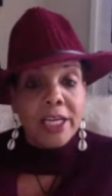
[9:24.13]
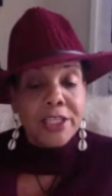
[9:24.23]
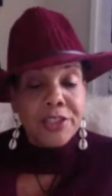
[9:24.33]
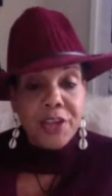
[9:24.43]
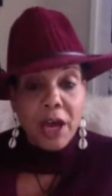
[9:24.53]

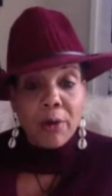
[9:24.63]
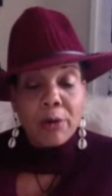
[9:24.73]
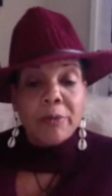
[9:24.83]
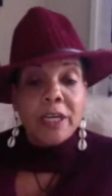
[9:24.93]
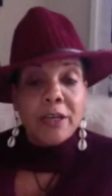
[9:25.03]
So
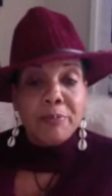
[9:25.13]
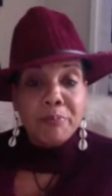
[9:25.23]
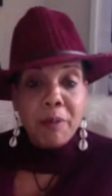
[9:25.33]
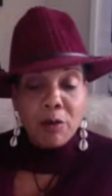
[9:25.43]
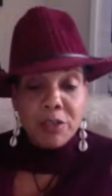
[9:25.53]

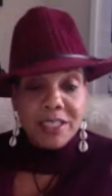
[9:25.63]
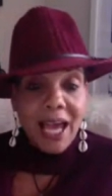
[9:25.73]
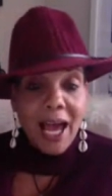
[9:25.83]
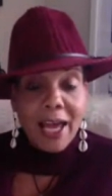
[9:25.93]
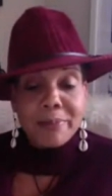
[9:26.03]
most
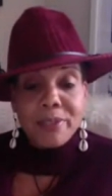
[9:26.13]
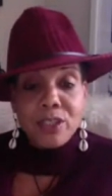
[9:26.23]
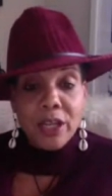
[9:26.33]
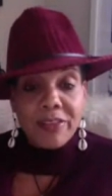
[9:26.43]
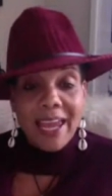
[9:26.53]
times
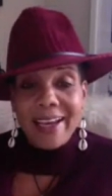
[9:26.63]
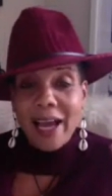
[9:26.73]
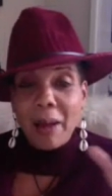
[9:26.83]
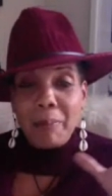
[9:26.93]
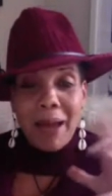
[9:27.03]
the, they
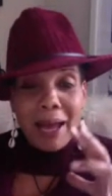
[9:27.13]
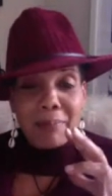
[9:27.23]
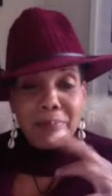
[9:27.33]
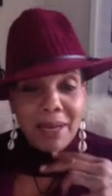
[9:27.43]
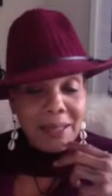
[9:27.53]
come by
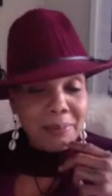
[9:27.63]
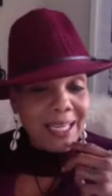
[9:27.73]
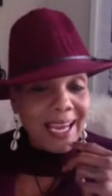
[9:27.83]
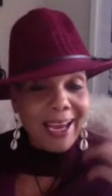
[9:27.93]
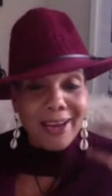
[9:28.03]

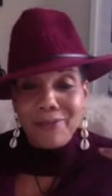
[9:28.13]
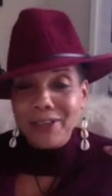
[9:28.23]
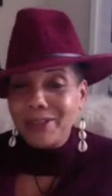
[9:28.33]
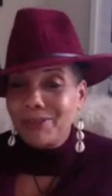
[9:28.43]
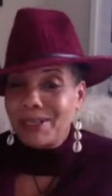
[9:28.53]
maybe every
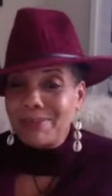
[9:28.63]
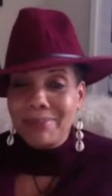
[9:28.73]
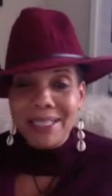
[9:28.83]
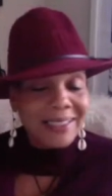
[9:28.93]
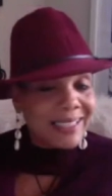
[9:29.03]
three
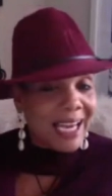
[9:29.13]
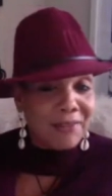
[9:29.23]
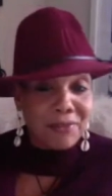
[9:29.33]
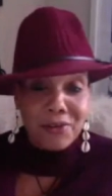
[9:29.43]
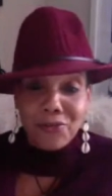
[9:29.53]
months,
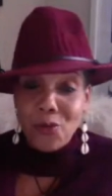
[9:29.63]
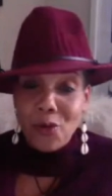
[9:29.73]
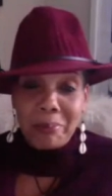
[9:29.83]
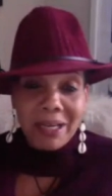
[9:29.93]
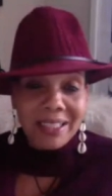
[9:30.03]
every
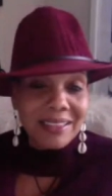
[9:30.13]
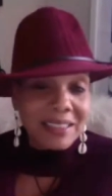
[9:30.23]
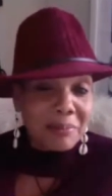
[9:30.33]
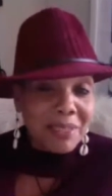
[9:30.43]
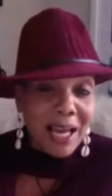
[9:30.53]
four months,
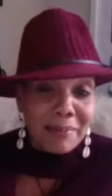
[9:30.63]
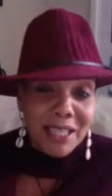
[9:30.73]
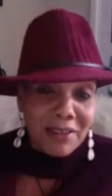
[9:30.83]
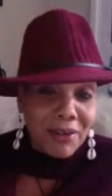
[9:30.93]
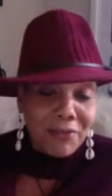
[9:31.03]
sometimes
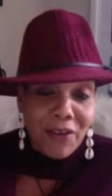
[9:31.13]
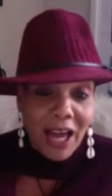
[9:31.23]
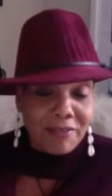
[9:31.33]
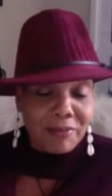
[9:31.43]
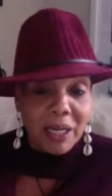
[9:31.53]
every
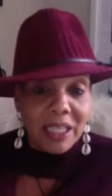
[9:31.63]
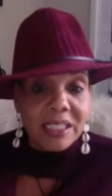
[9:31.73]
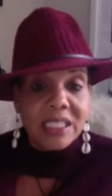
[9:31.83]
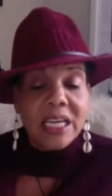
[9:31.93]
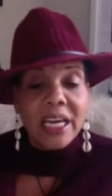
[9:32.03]
five
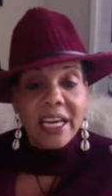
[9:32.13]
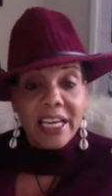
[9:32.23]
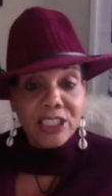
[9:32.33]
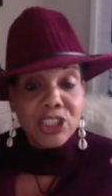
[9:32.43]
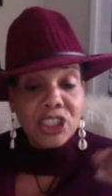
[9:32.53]
months.
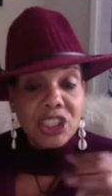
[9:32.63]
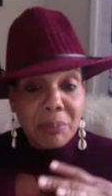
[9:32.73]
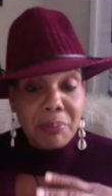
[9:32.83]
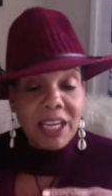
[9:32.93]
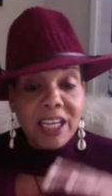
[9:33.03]
It just
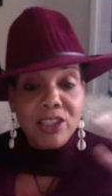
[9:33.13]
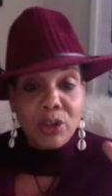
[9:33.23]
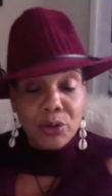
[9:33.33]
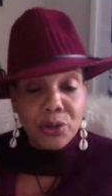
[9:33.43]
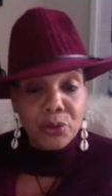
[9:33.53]
depends
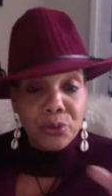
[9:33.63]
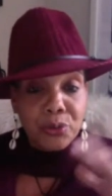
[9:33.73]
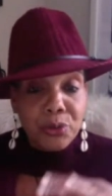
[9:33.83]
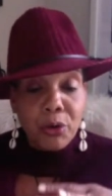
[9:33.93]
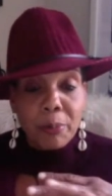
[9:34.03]
on who
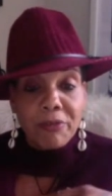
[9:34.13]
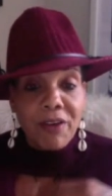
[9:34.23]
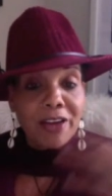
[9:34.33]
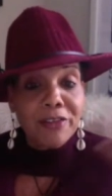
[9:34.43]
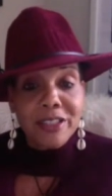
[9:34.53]
your
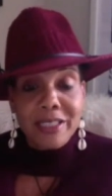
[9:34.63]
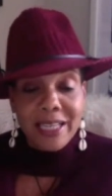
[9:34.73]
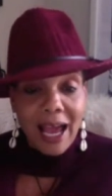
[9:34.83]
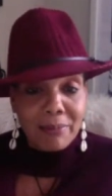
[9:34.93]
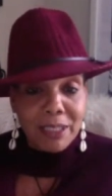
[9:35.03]
provider is and
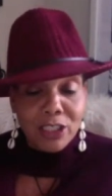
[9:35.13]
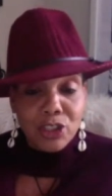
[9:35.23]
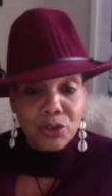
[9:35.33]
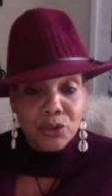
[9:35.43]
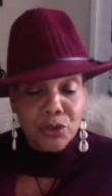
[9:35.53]
how many
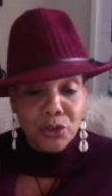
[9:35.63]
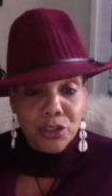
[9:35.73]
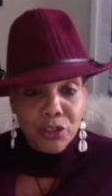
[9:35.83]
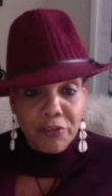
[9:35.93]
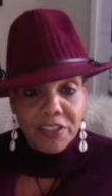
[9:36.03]
children you're
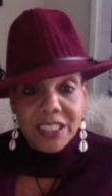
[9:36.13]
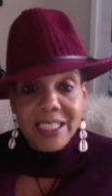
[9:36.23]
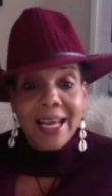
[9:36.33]
servicing